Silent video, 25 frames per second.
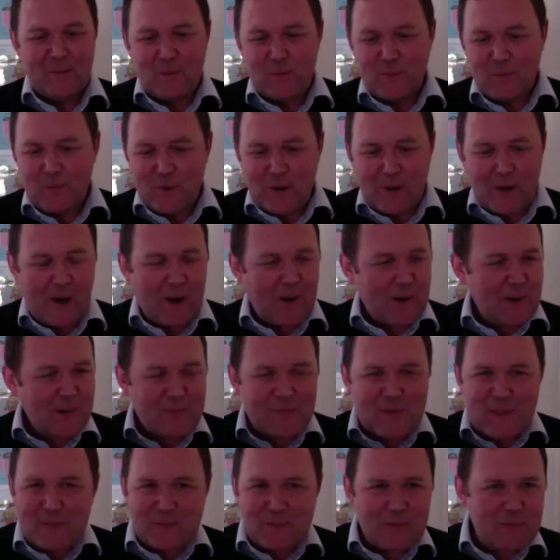Are people
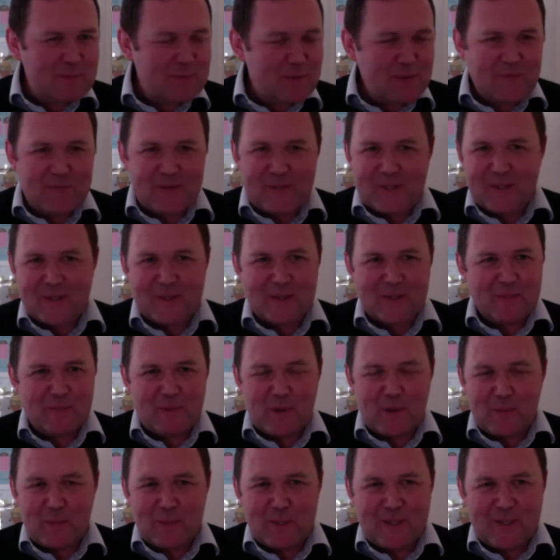moving at the
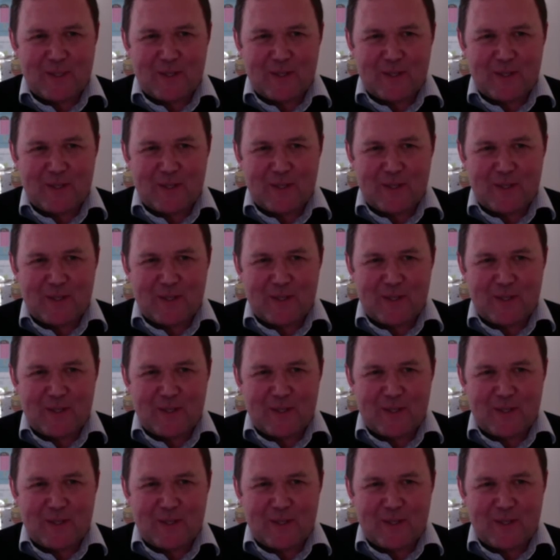moment?